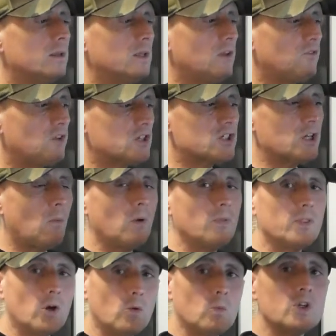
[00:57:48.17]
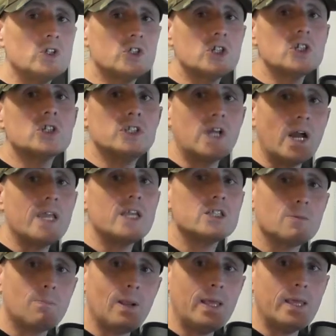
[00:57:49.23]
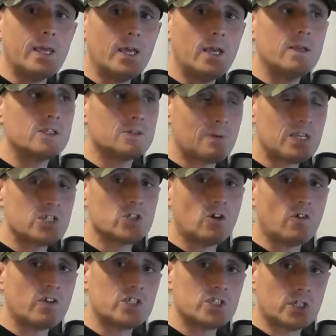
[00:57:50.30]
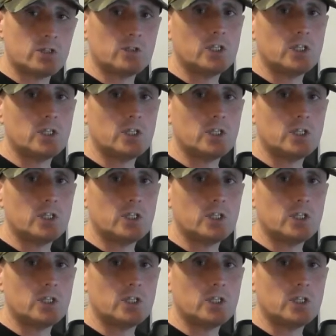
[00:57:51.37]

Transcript: If you're someone that was just dying to play it, is pissed off because they,